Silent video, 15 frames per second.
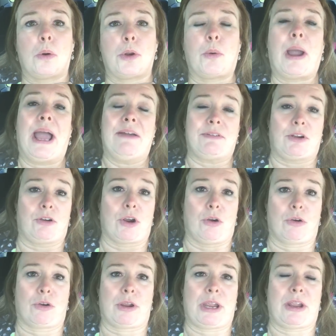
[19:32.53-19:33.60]
Don't have a
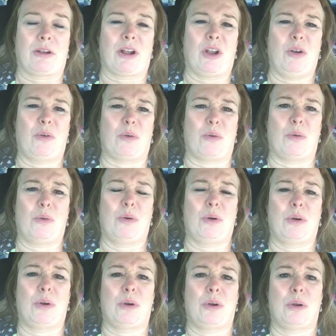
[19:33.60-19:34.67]
Kroger here. Oh,
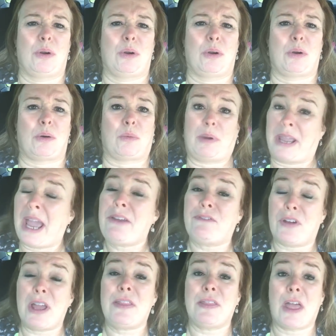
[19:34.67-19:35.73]
we had
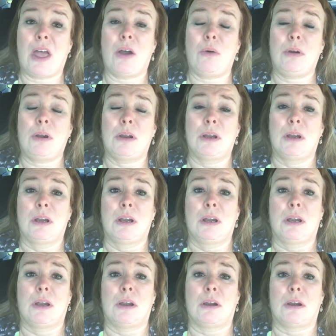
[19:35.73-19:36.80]
fun though.
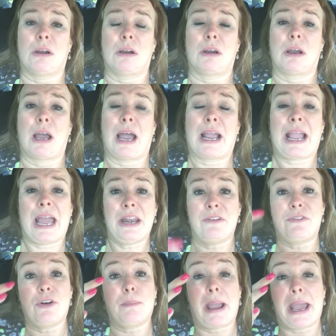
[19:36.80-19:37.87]
I kind of
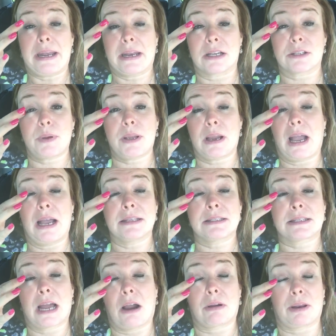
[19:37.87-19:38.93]
feel bad because I was
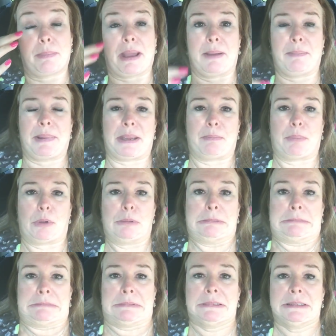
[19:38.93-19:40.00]
talking about people.
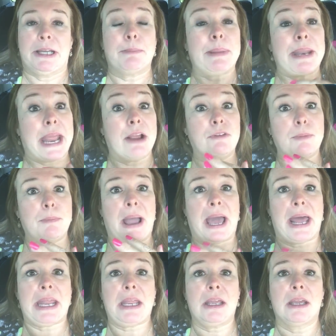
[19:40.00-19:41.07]
But
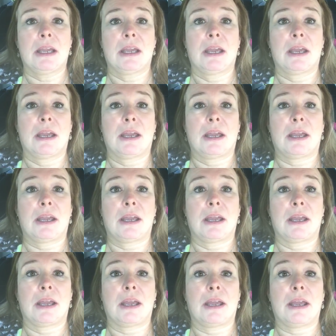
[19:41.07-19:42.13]
everybody,
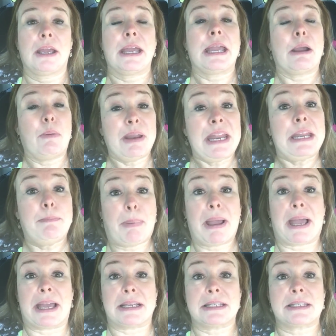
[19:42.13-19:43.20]
we need a
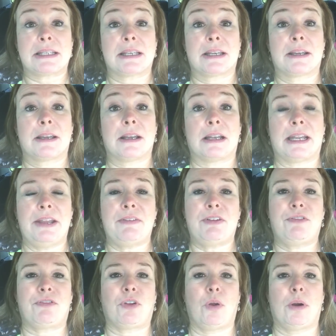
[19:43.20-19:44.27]
bus. Live
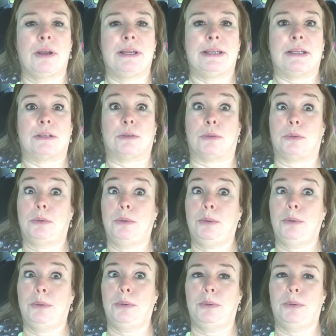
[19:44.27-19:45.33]
in Florida.
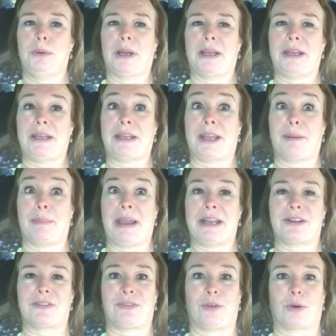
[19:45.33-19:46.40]
Ooh, I need to come
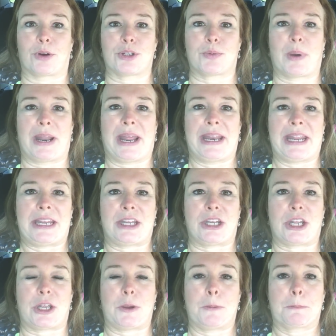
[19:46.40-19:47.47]
back to Florida is what I need to
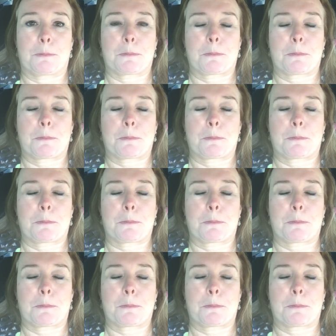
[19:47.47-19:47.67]
do.